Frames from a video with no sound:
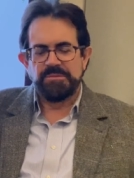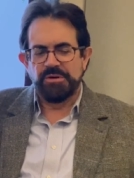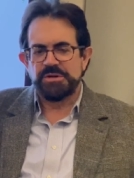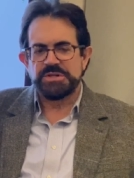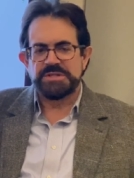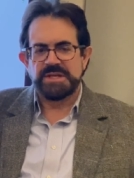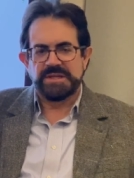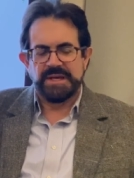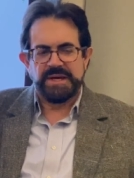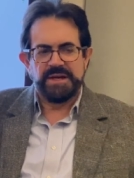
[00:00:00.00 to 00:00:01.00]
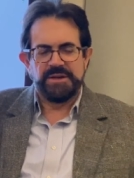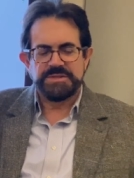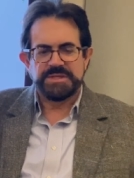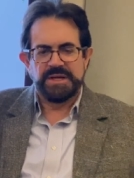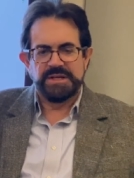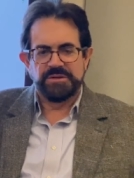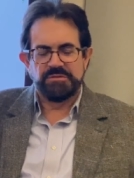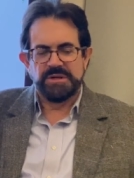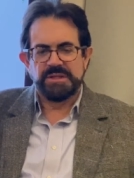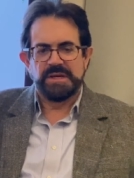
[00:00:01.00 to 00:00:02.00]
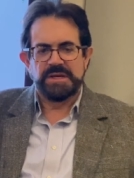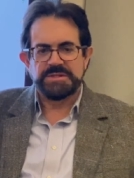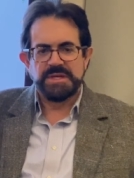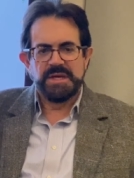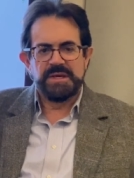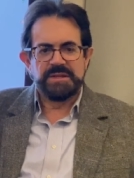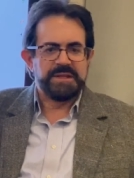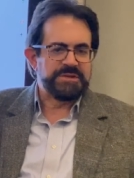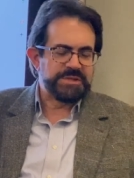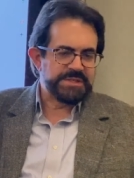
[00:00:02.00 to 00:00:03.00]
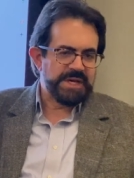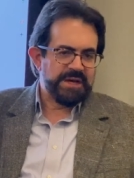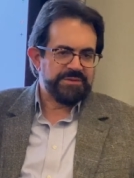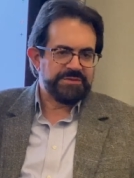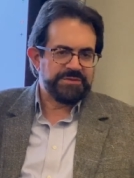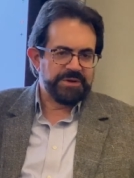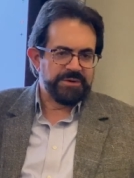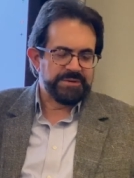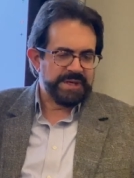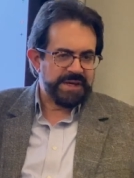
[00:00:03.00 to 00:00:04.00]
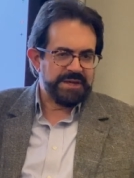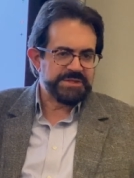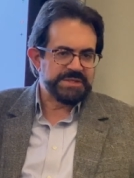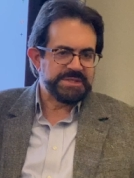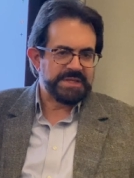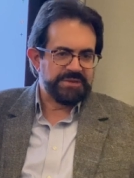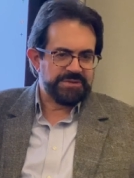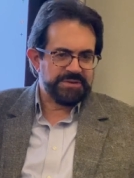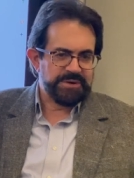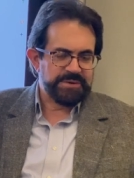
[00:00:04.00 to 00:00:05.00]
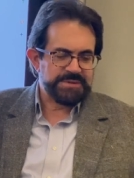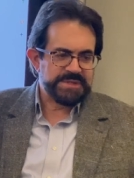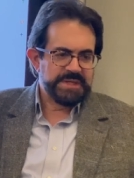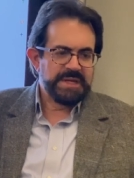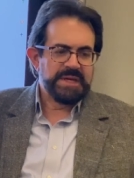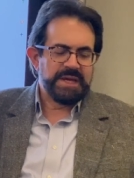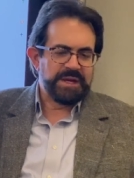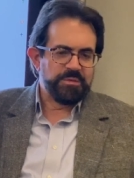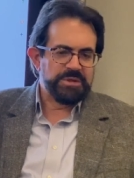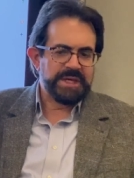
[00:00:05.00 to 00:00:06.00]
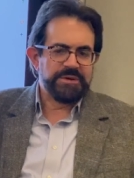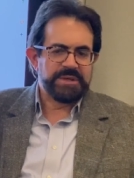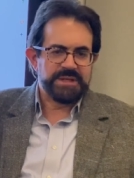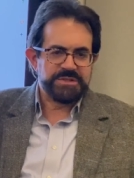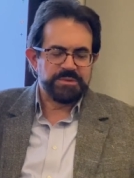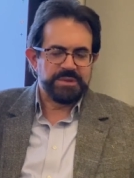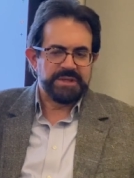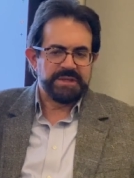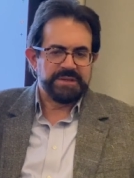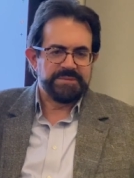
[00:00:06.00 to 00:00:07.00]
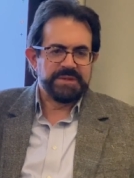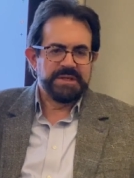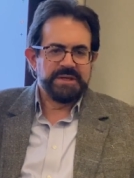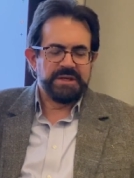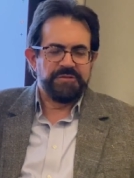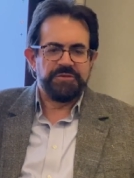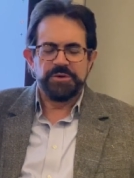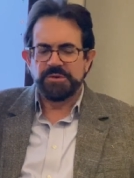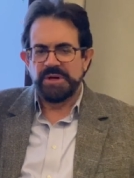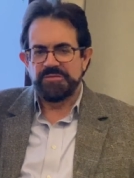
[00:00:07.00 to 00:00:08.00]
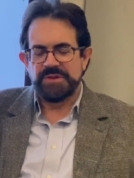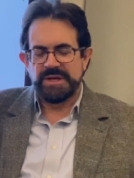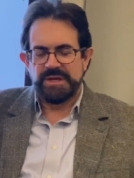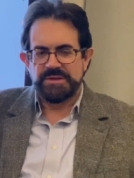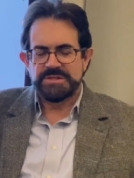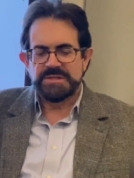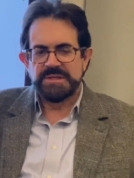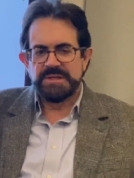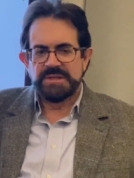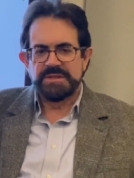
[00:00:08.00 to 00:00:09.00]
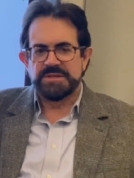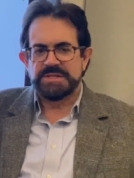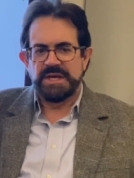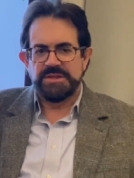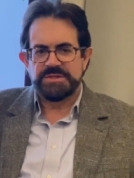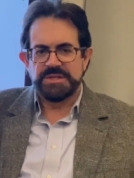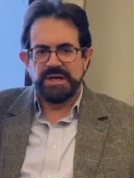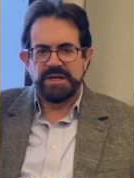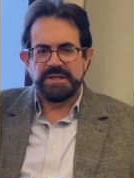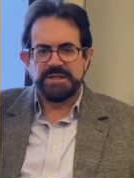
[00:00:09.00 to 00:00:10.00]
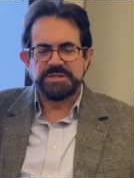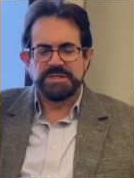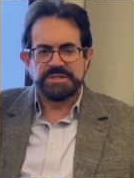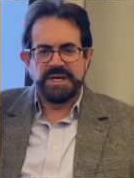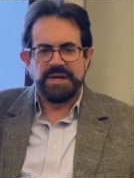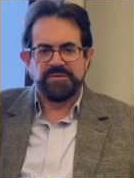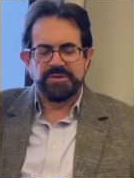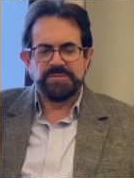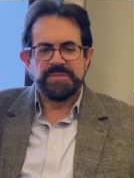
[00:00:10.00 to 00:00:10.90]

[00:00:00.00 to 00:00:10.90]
purchasing the house, I didn't realize that the south third, the house is in thirds, and we'll later get to a, uh, a photograph of the house. The south side is the tavern.